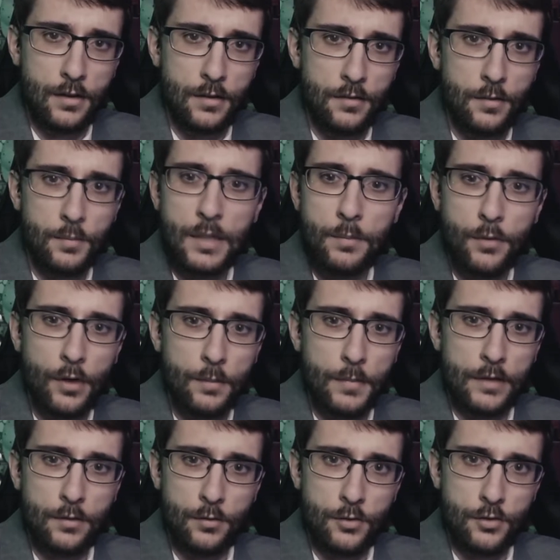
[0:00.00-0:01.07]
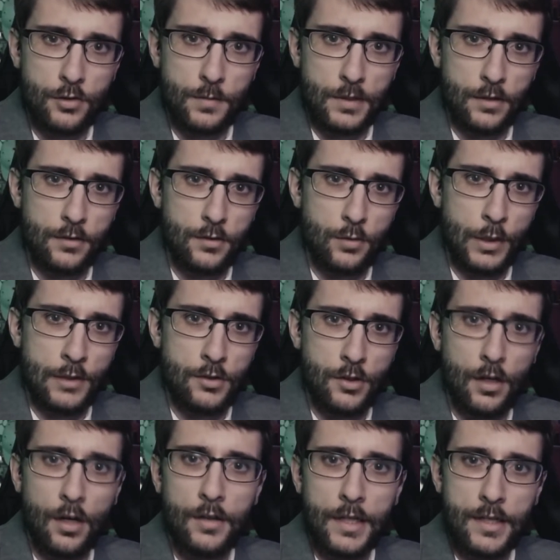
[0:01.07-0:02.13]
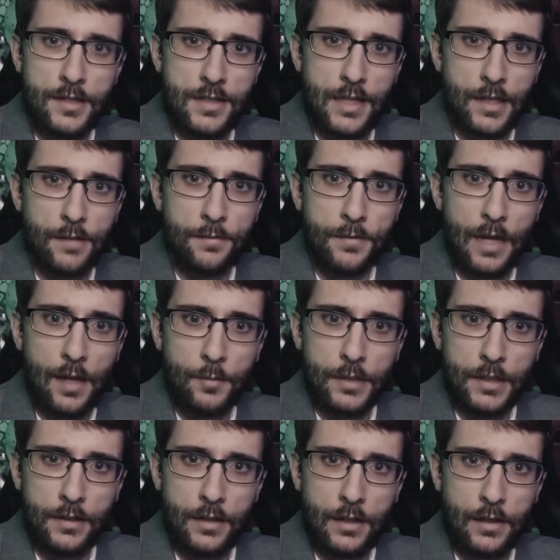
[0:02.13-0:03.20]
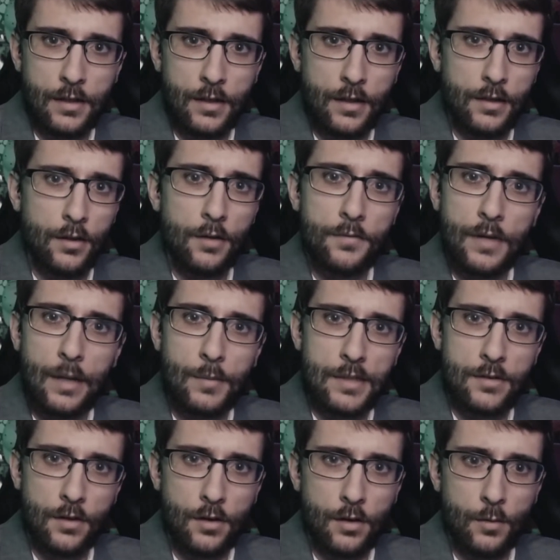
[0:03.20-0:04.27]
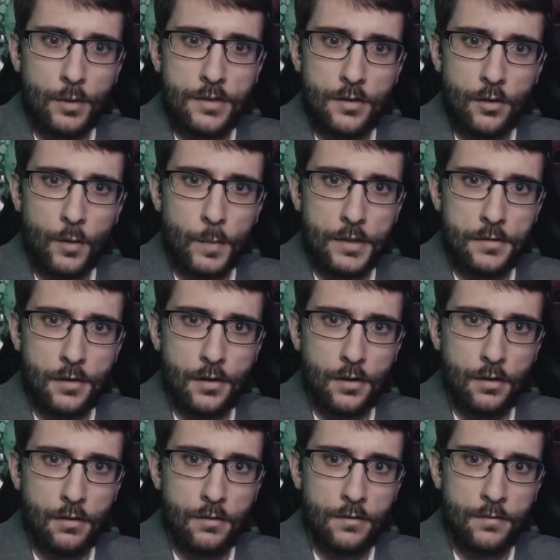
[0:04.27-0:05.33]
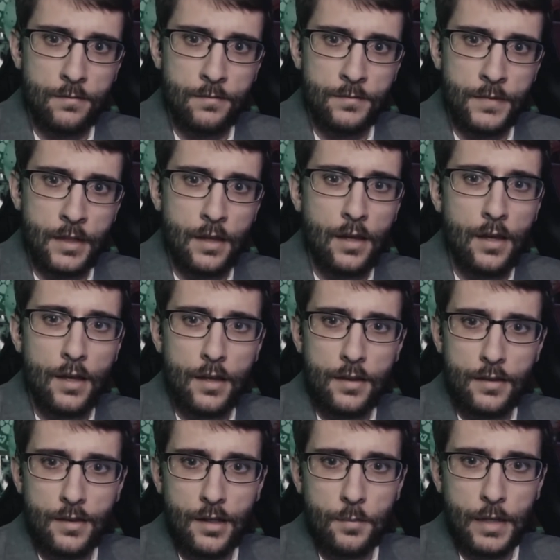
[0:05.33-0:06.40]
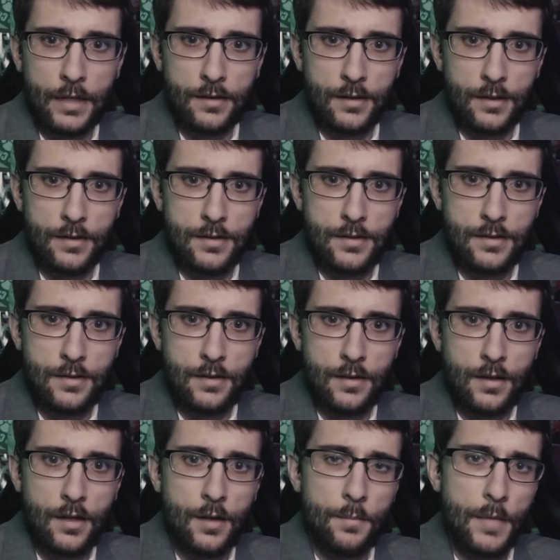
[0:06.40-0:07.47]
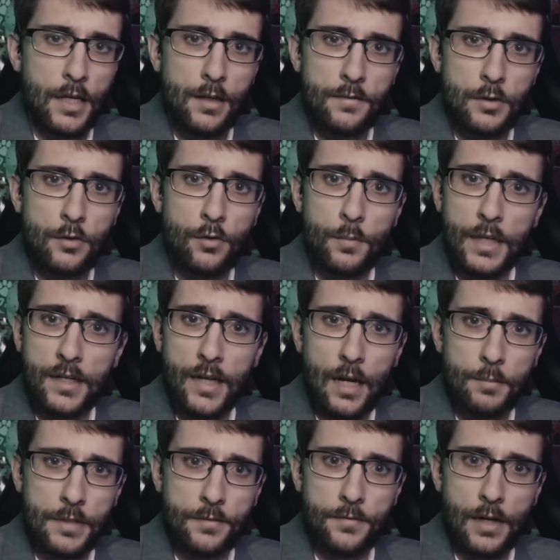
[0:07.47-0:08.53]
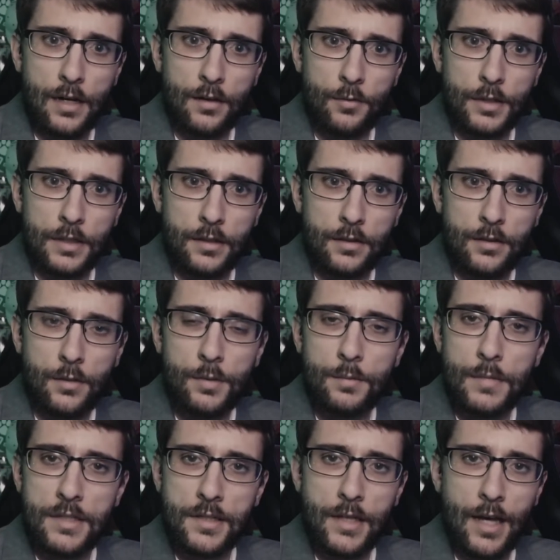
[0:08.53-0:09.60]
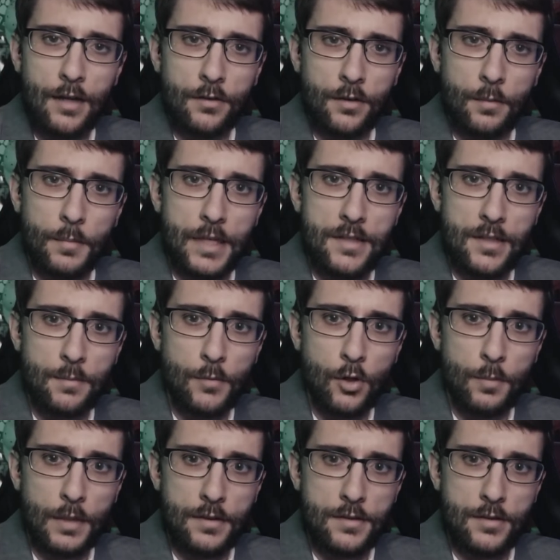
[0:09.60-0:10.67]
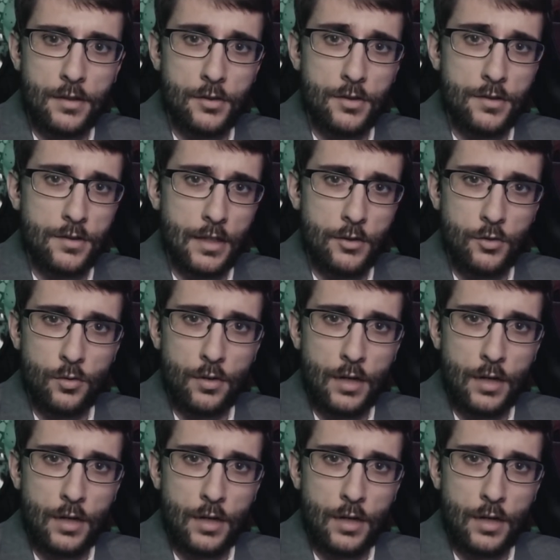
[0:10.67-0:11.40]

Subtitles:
The people I met through streaming on Twitch are like a second family, and our family's always open to all. Think about this. Many of you who may not be following could be missing out on amazing moments such as sensual